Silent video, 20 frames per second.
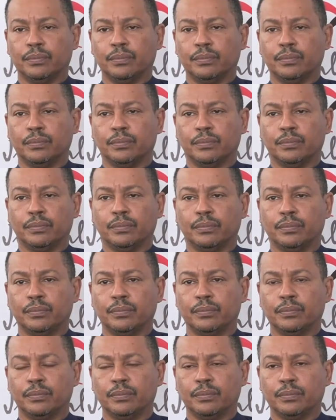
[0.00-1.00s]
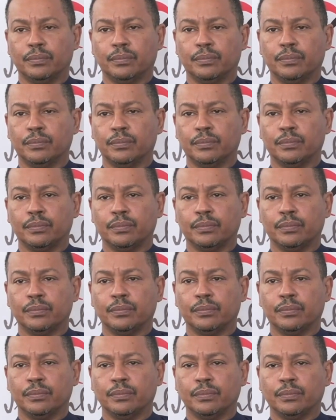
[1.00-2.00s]

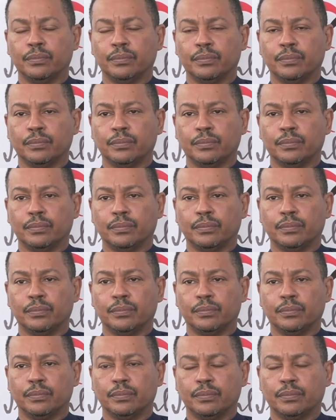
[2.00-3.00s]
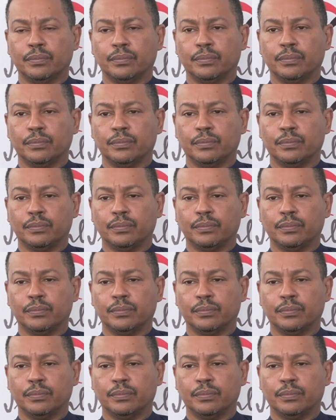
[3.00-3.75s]
(not speaking)